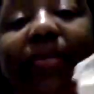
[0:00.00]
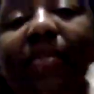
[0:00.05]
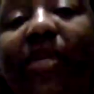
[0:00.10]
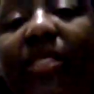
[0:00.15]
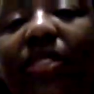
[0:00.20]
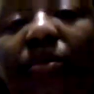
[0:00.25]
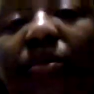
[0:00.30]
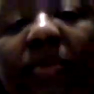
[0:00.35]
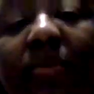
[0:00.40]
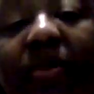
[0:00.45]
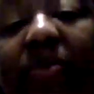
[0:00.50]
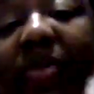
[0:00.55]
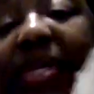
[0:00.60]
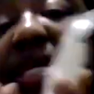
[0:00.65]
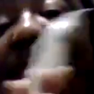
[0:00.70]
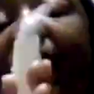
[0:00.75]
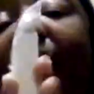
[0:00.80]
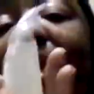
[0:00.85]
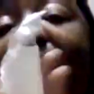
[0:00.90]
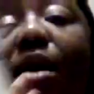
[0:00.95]
my soap to be
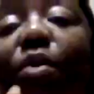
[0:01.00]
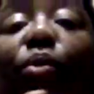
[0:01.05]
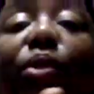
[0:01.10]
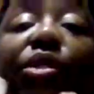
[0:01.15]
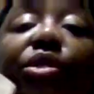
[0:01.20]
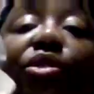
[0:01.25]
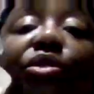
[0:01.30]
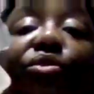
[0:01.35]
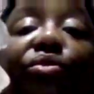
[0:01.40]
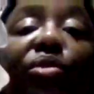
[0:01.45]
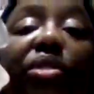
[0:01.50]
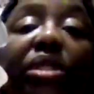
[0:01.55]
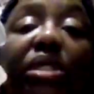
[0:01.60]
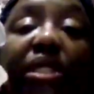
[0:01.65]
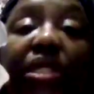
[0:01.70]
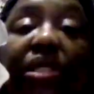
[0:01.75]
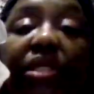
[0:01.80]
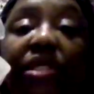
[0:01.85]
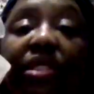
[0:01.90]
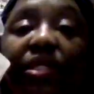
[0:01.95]
big. Like, I would use
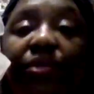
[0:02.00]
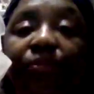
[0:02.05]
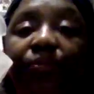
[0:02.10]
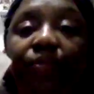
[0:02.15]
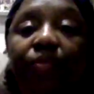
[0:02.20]
this.